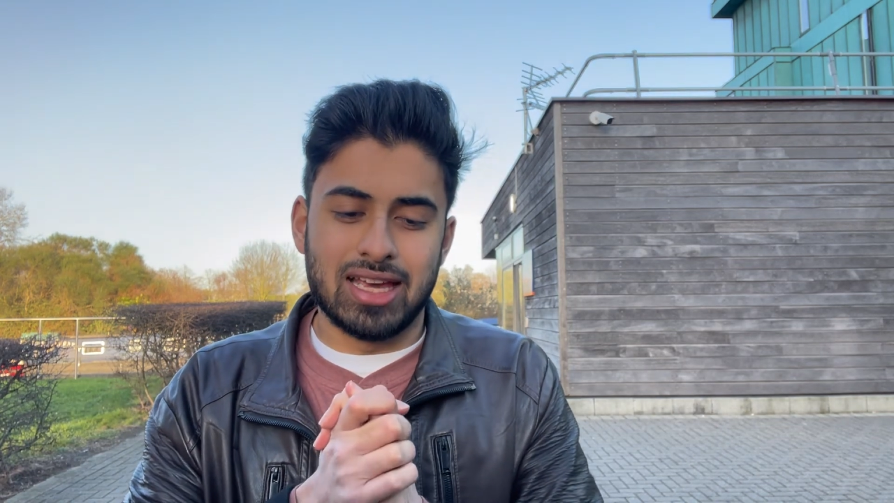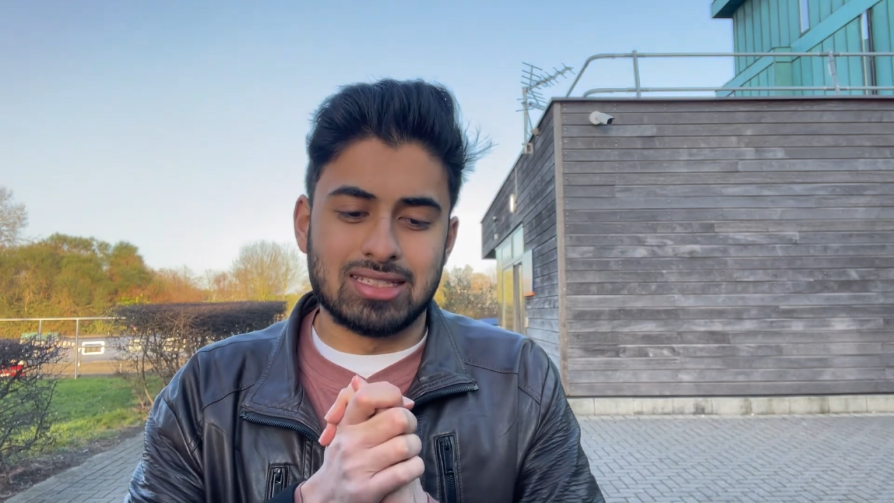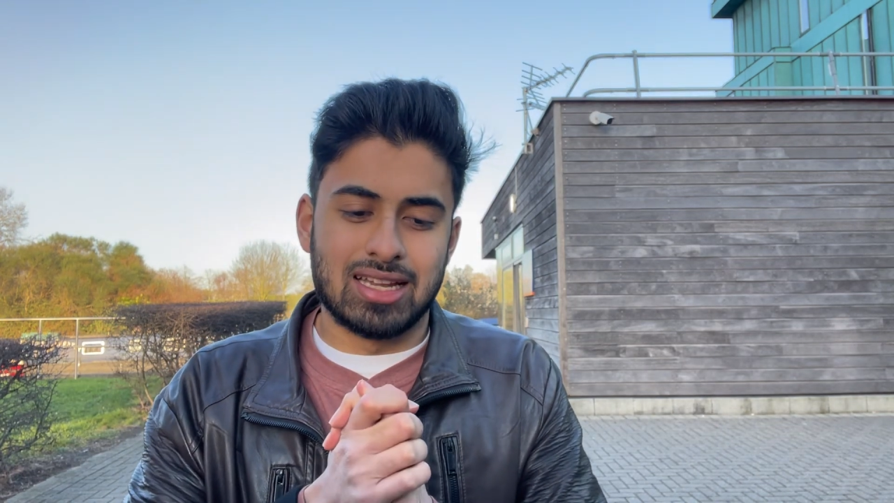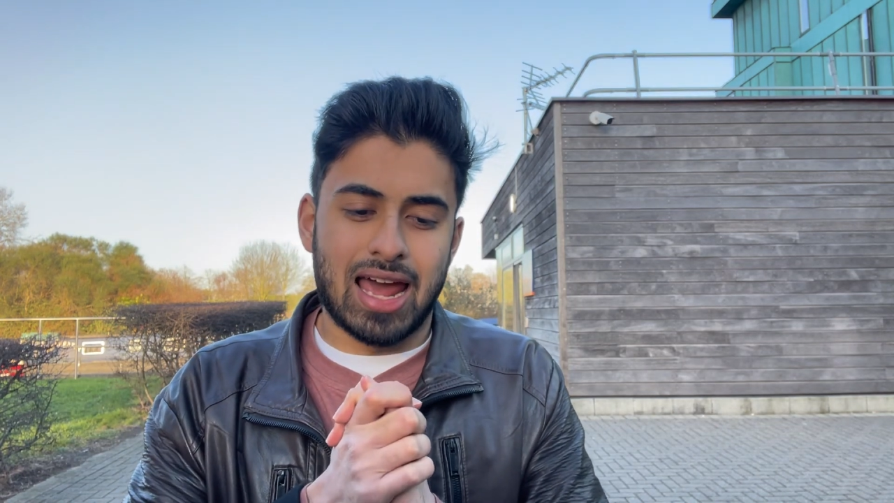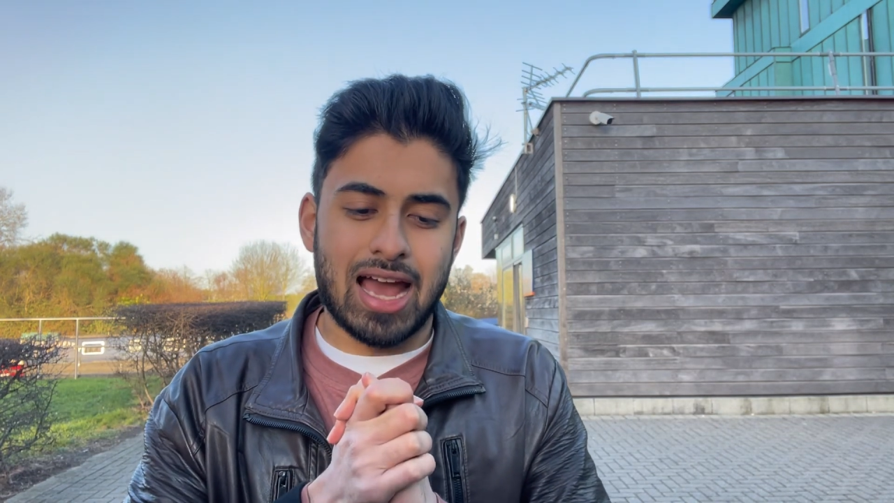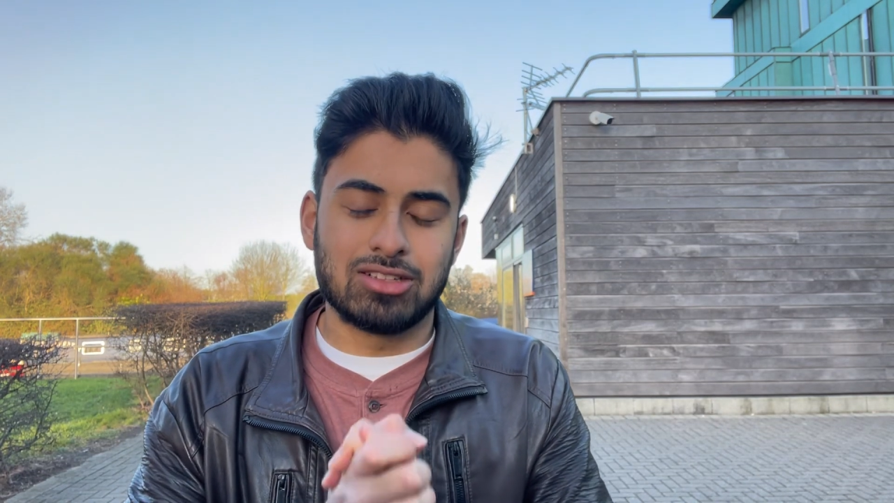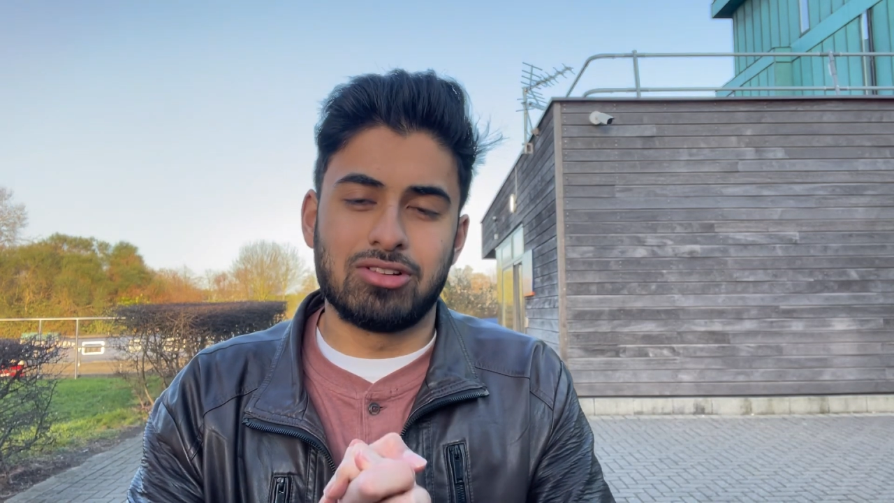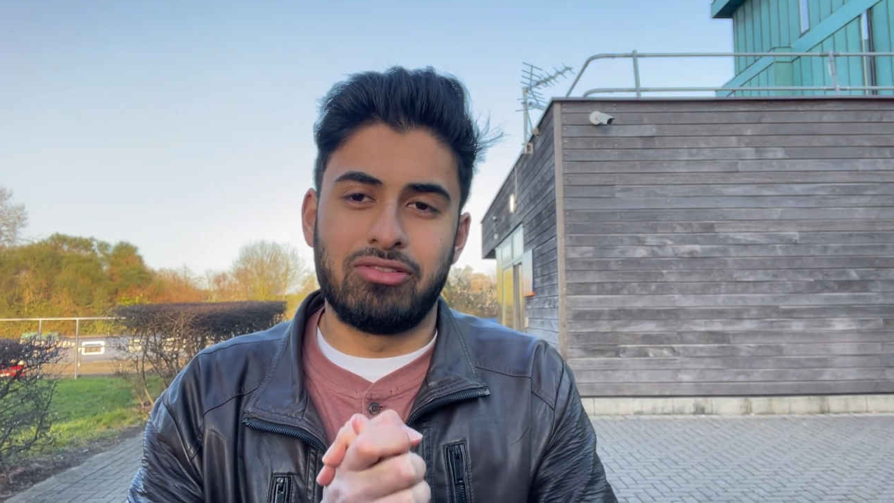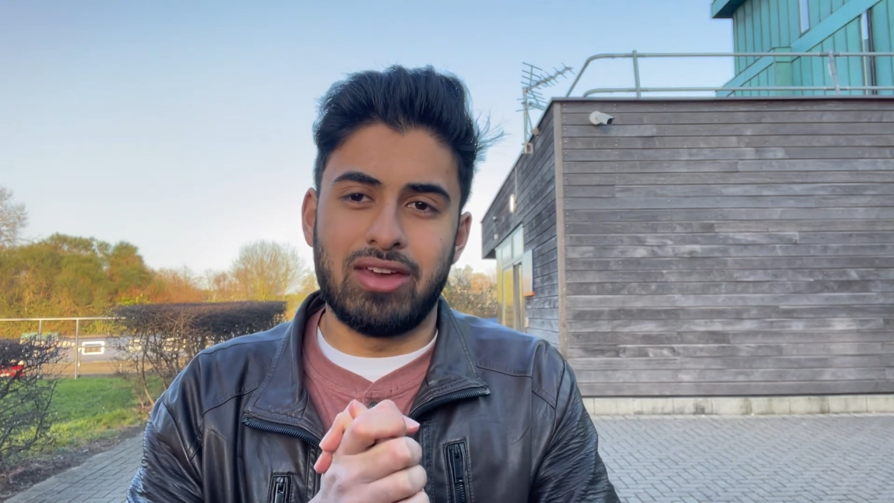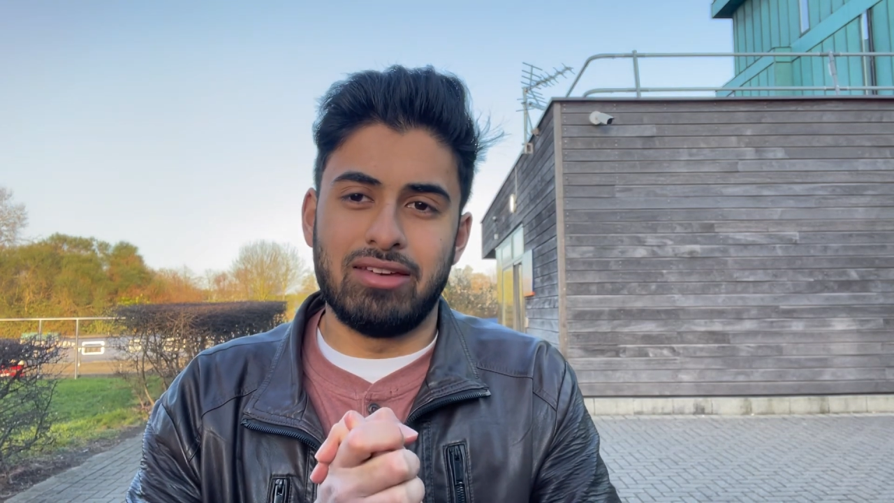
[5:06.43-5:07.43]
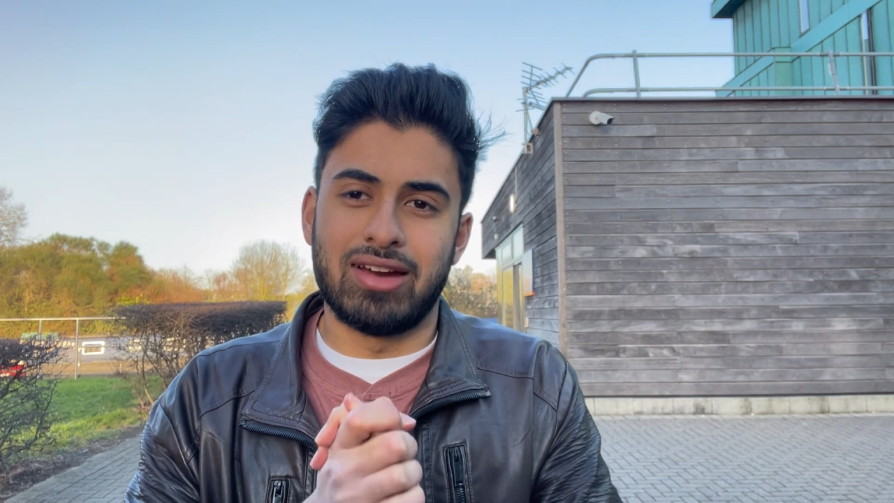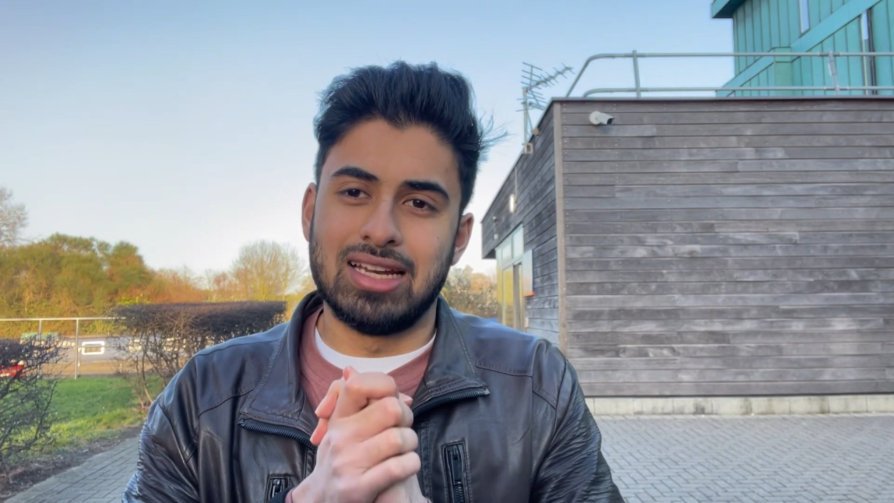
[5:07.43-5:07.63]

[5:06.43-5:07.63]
It's an act of faith,